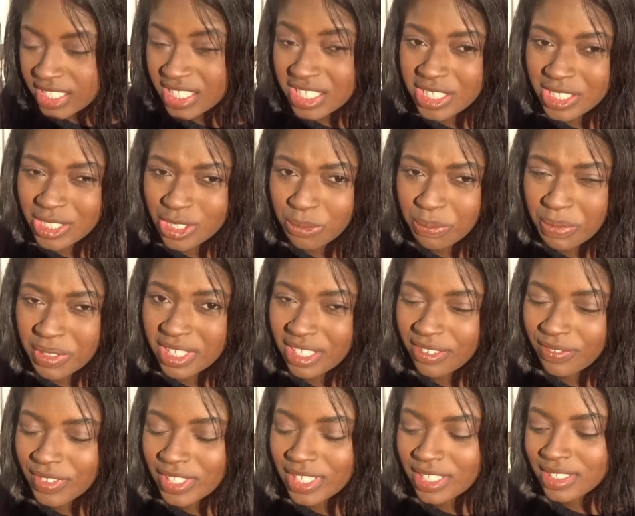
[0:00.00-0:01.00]
is super
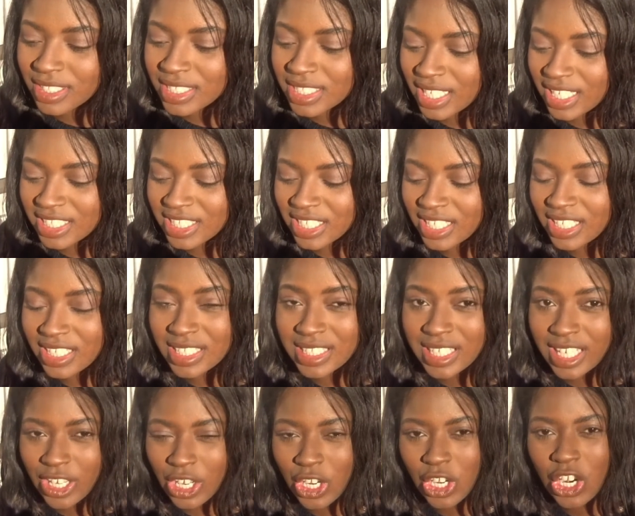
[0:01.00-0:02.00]
difficult. It's actually gonna
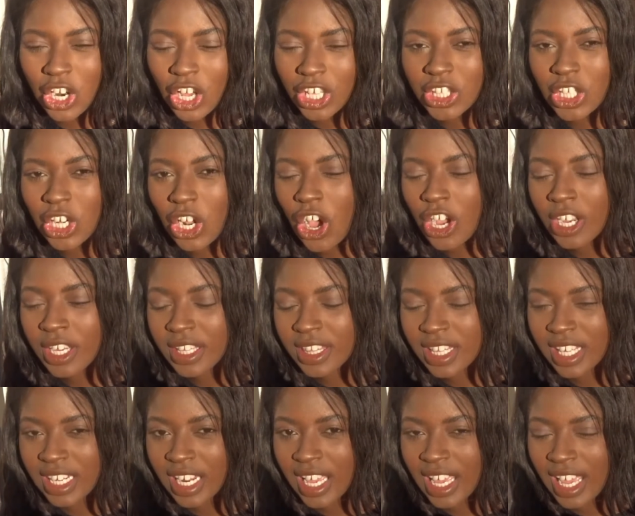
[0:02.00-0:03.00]
take a lot longer
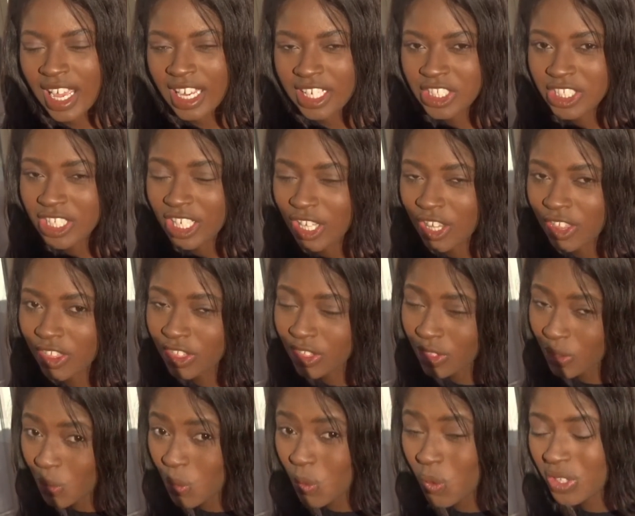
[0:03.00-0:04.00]
than I actually
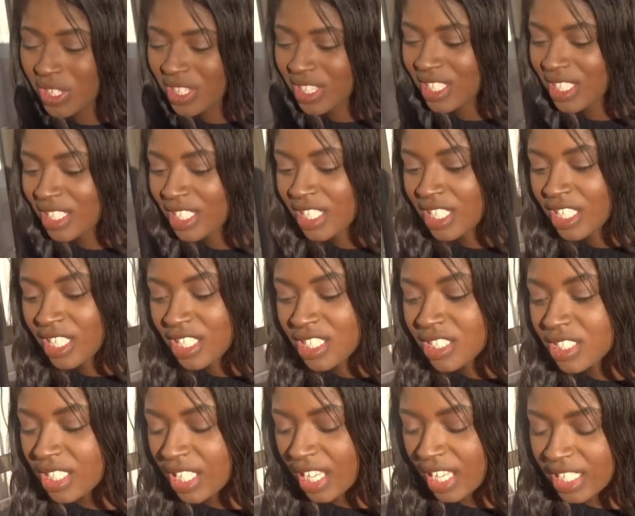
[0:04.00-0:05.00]
thought.
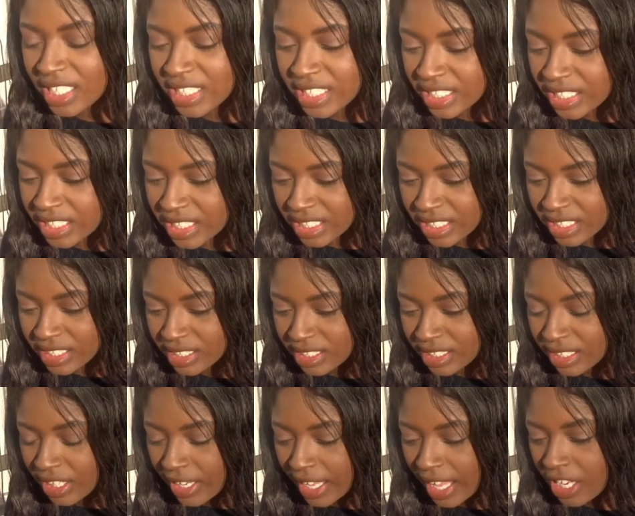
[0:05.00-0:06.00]
So yeah, let's
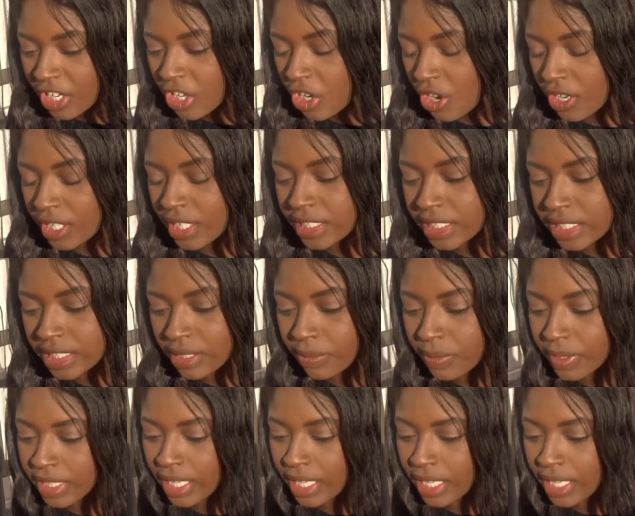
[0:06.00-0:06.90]
carry on and see what